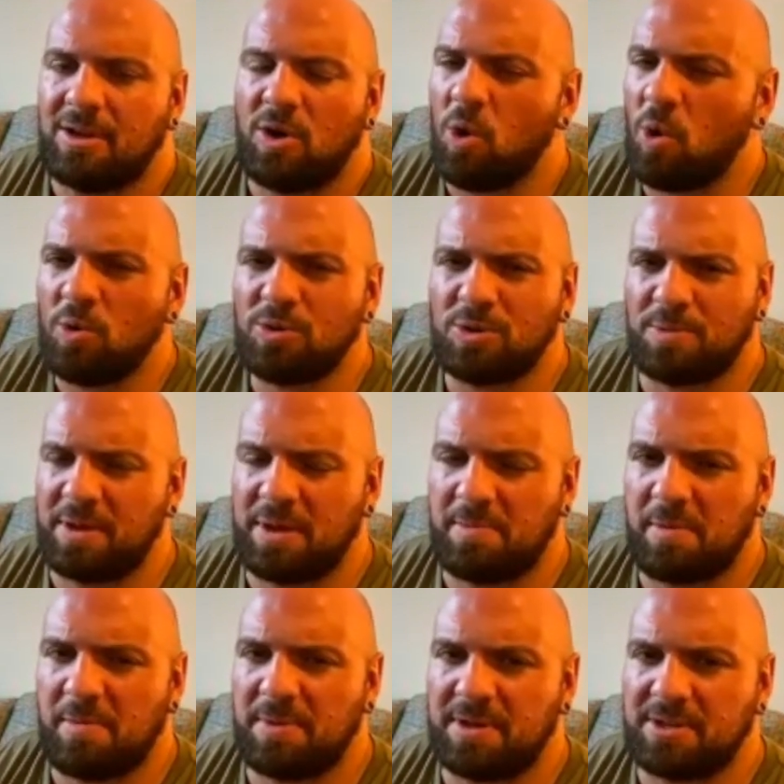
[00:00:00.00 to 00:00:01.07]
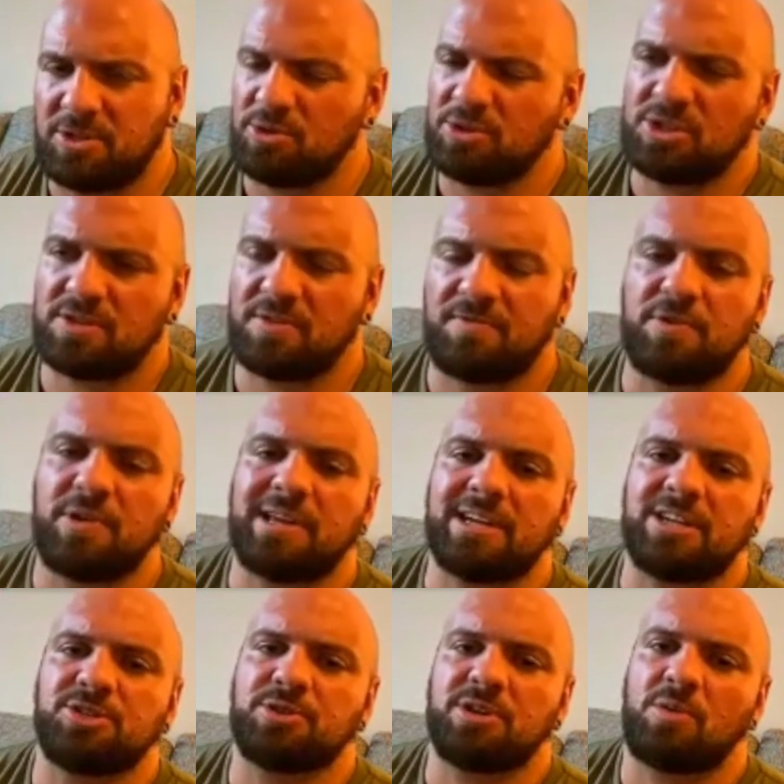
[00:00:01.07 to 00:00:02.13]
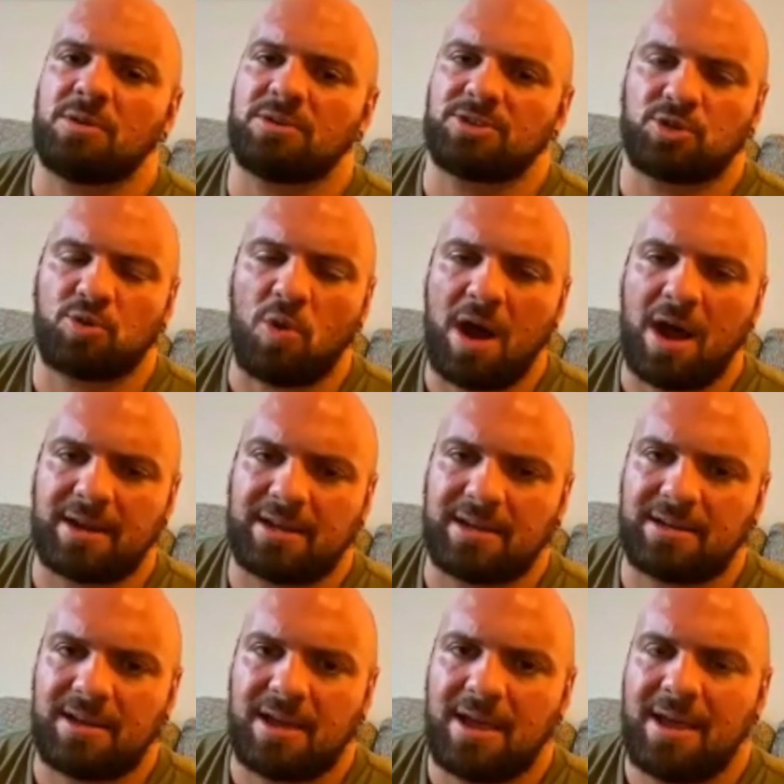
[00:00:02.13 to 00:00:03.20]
older people, but so it was just a freak injury while squatting,